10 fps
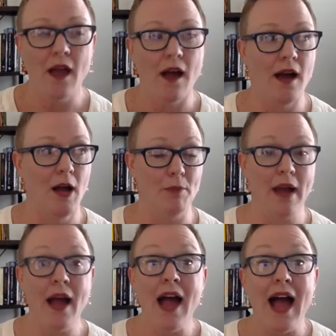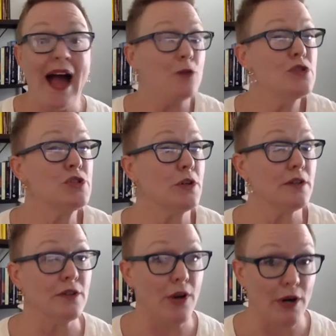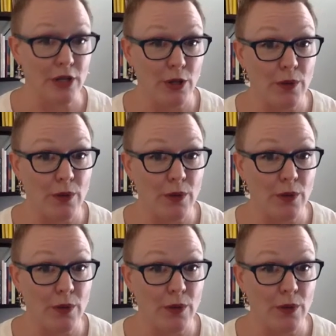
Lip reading: How certain are you?